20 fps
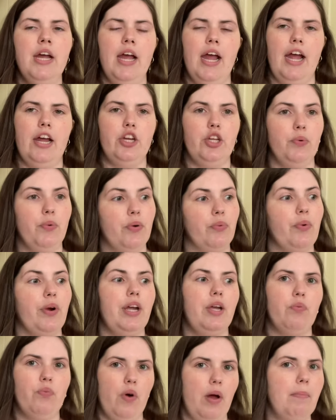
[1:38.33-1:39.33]
and you would
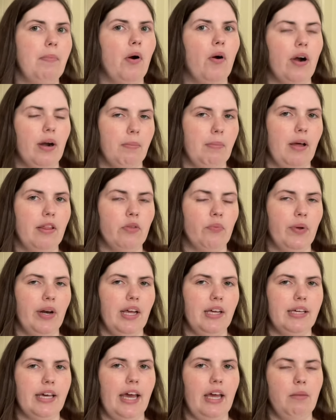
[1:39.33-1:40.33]
read one part a month when
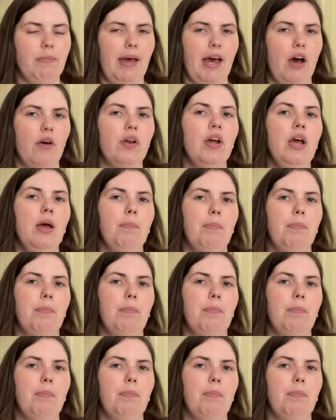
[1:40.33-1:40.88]
it came out.